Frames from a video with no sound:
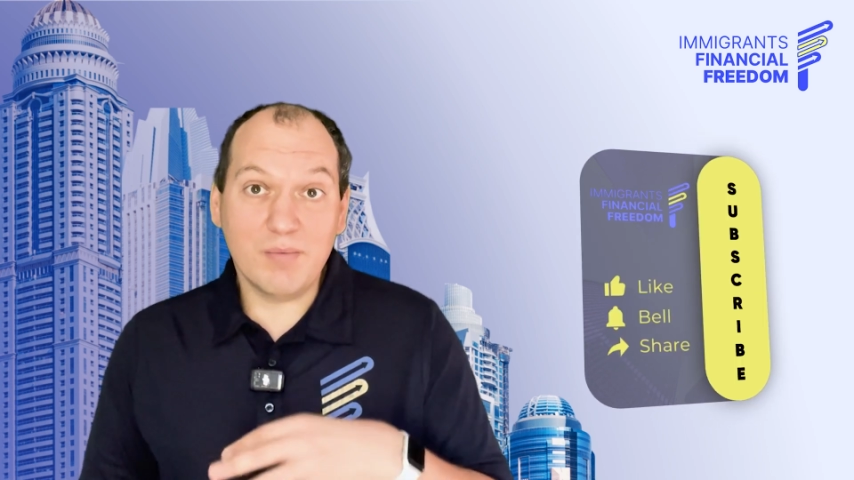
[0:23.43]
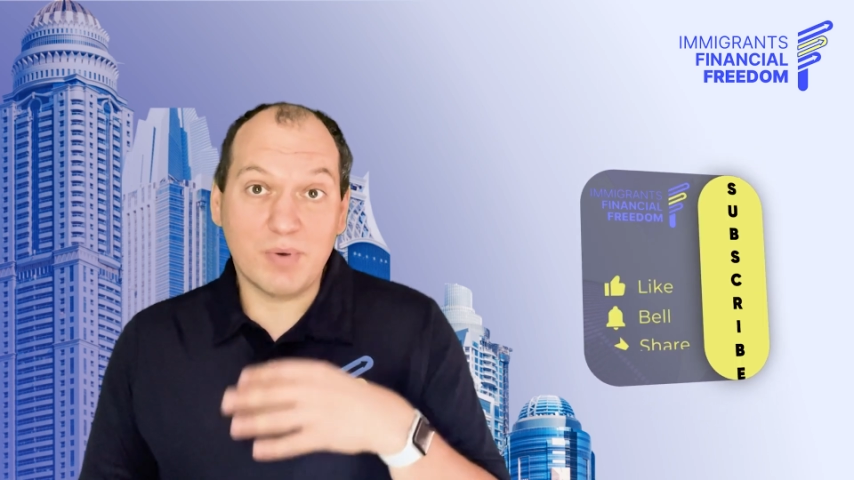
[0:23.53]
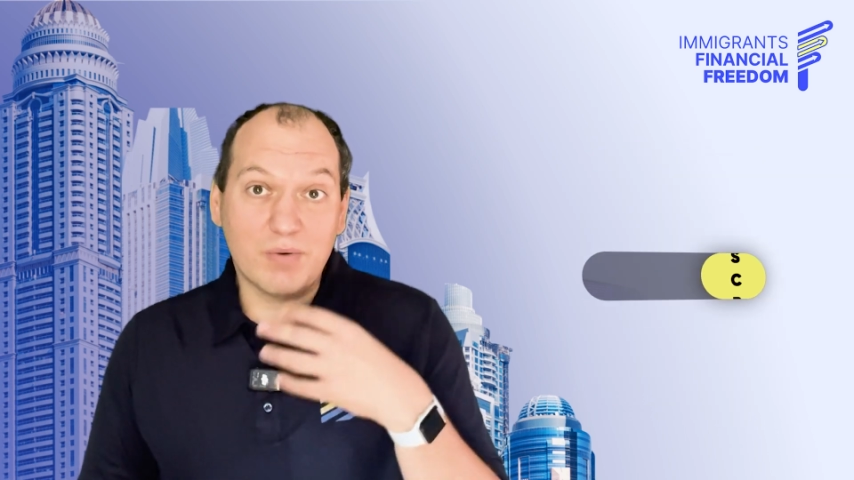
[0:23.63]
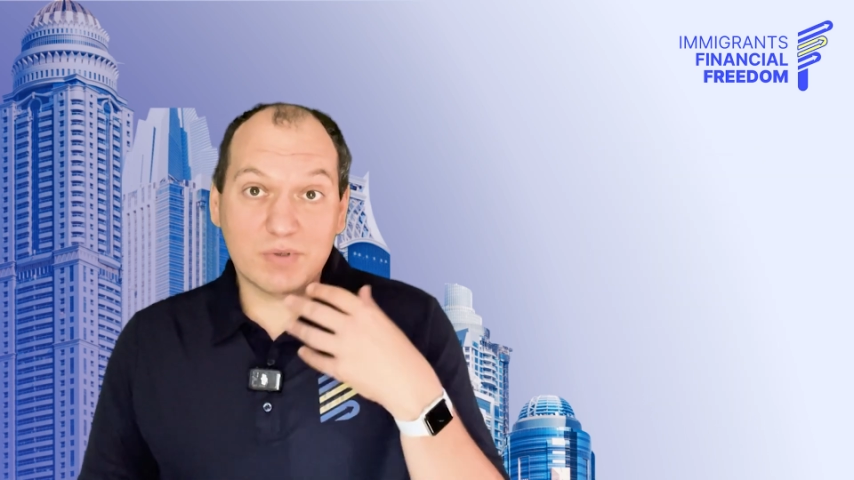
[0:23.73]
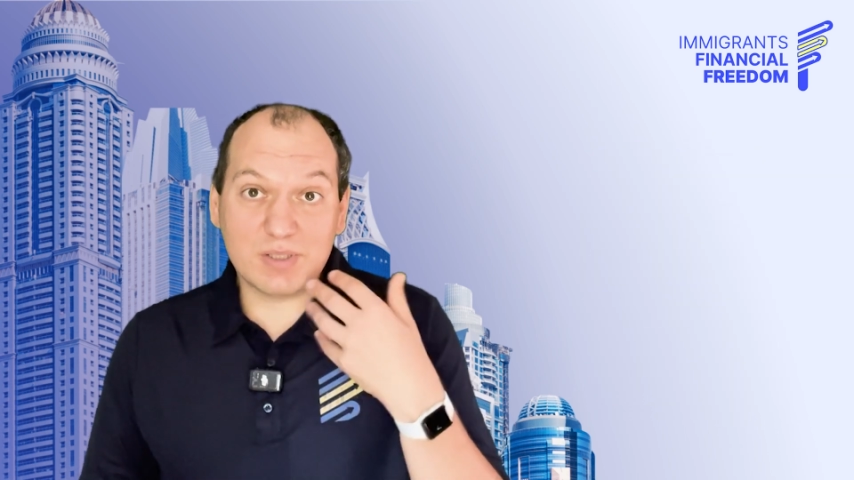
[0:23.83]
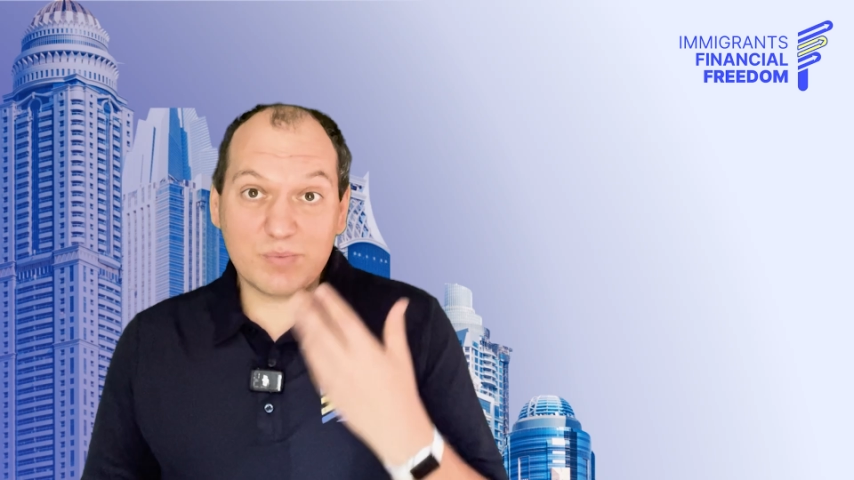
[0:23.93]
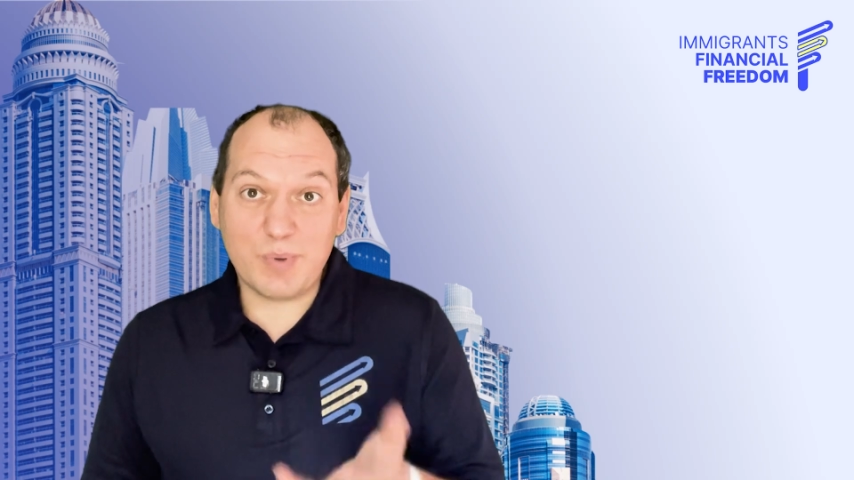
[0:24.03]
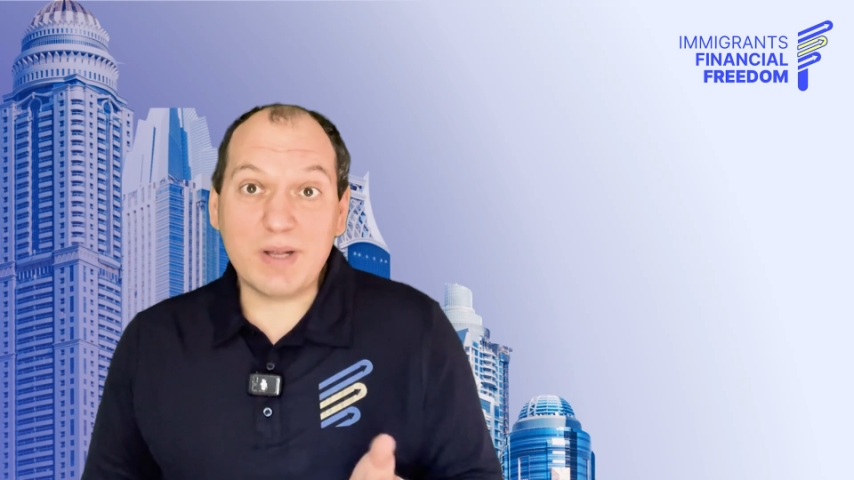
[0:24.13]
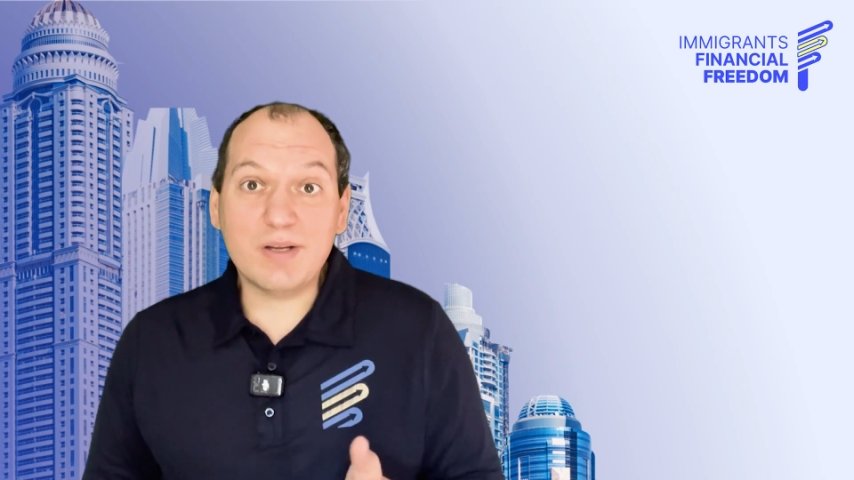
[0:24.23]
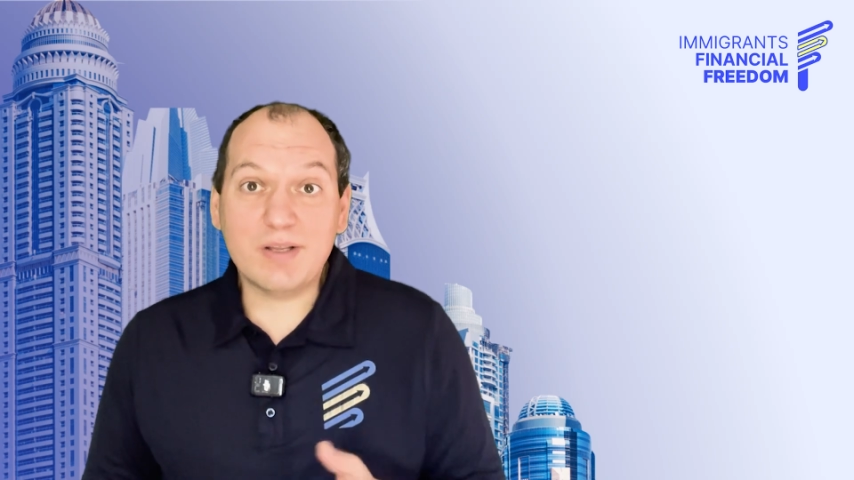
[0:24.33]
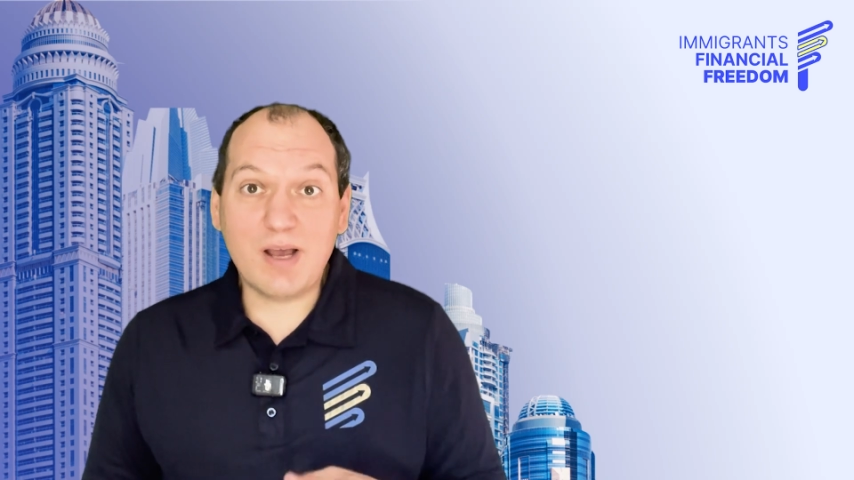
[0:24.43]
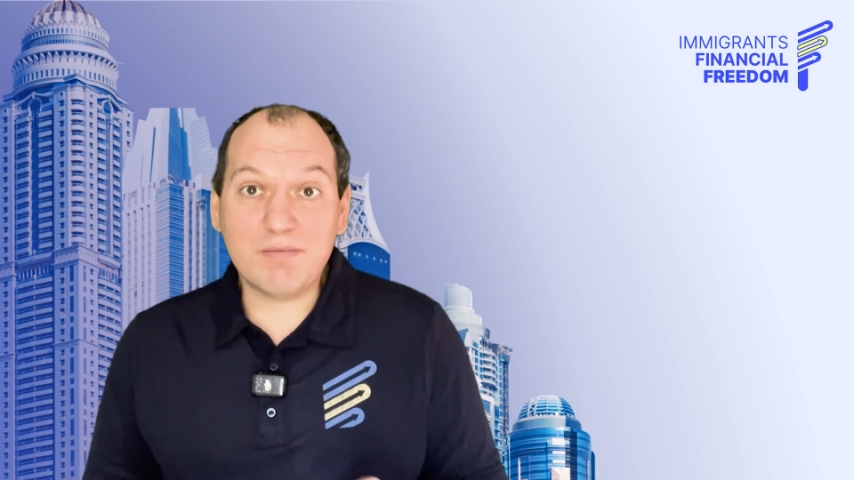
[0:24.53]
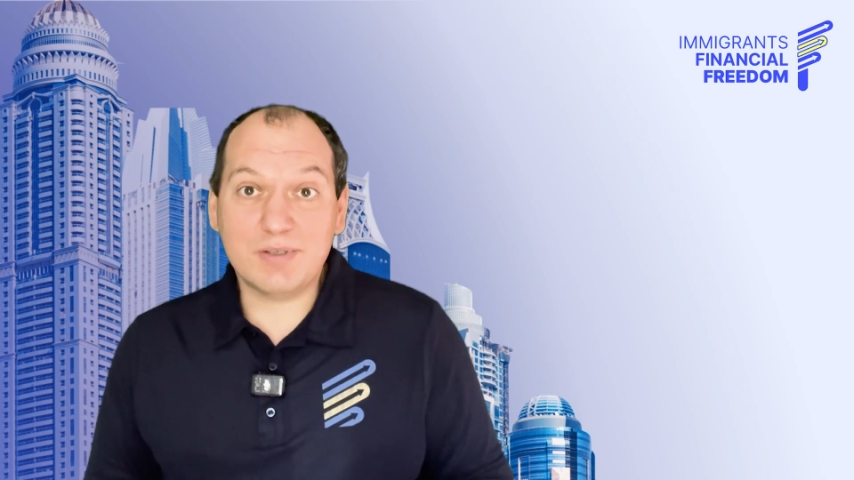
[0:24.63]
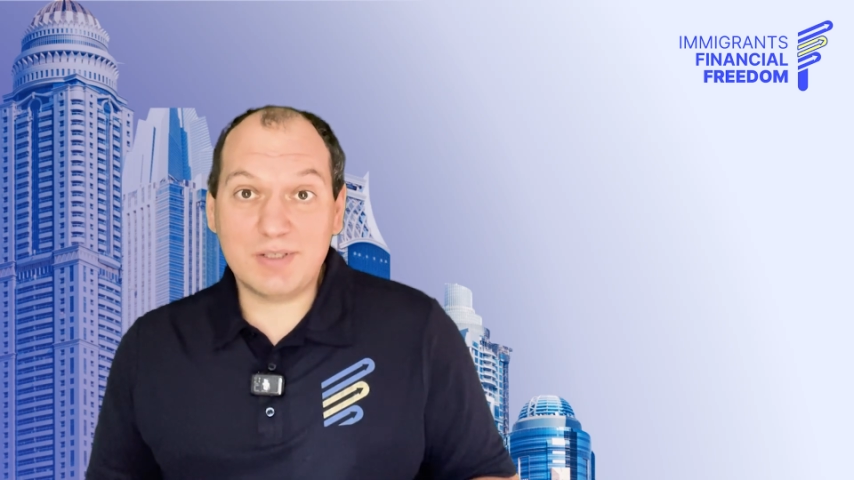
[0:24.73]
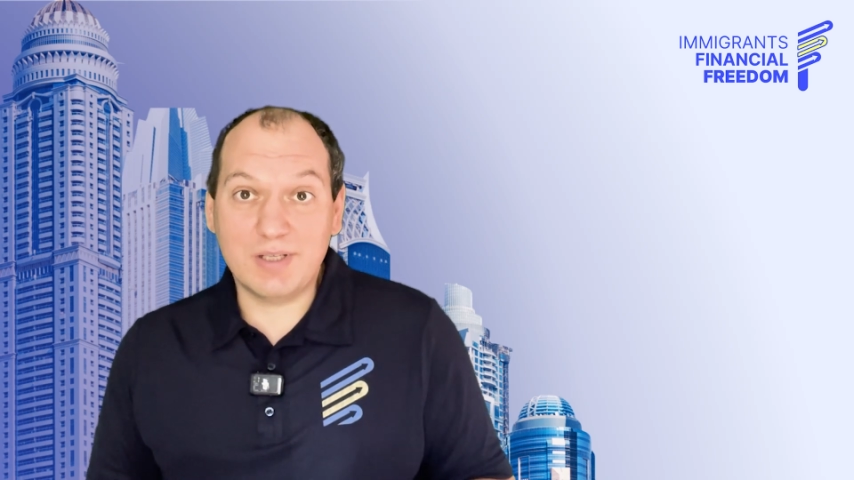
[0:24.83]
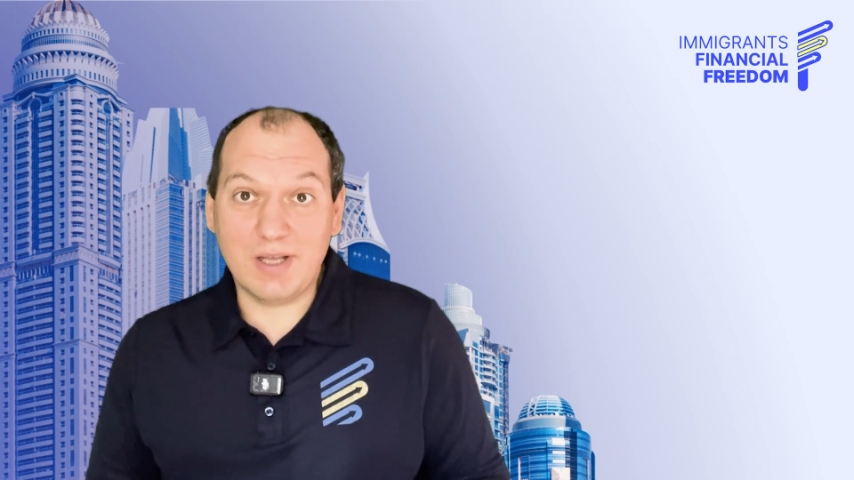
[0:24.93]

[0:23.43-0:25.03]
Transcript: but was spending everything